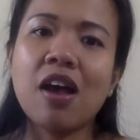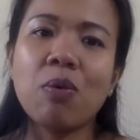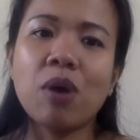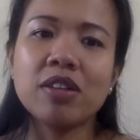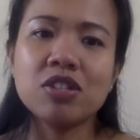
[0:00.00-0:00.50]
I
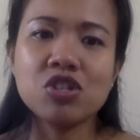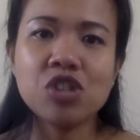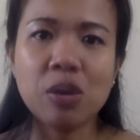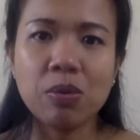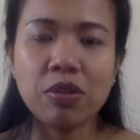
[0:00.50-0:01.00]
want to
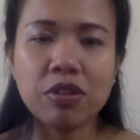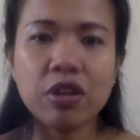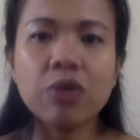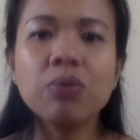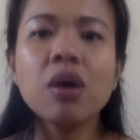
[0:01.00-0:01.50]
share with
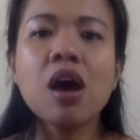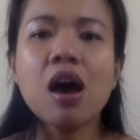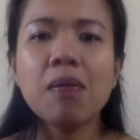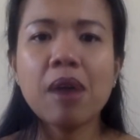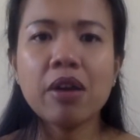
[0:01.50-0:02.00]
you
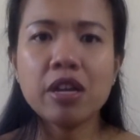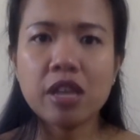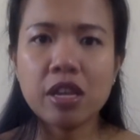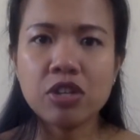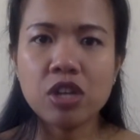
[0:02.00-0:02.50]
about
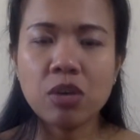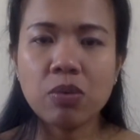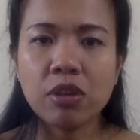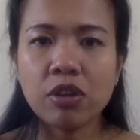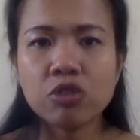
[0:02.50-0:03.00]
engaging
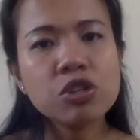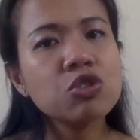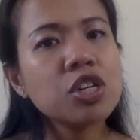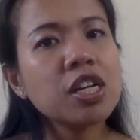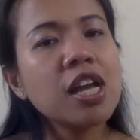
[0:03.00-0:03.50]
with your
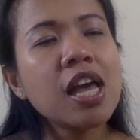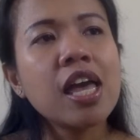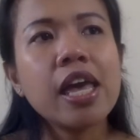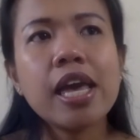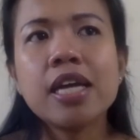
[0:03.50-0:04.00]
children
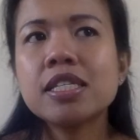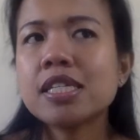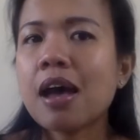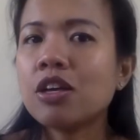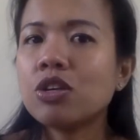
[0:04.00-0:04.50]
is
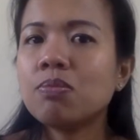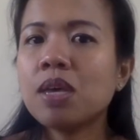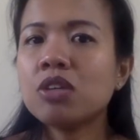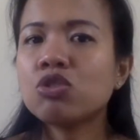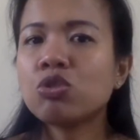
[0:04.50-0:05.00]
that you
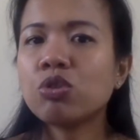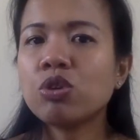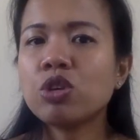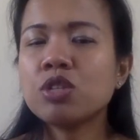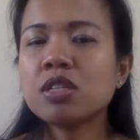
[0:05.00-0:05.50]
make sure
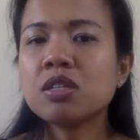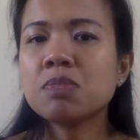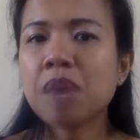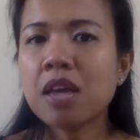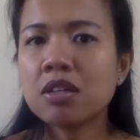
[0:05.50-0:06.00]
you
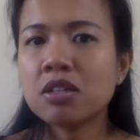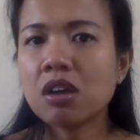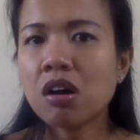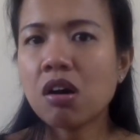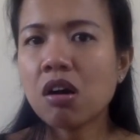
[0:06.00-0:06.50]
suspend
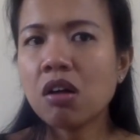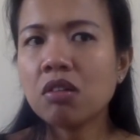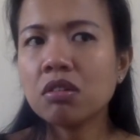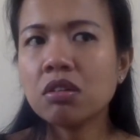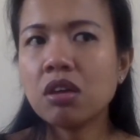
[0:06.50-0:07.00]

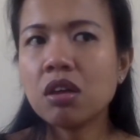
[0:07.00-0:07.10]
all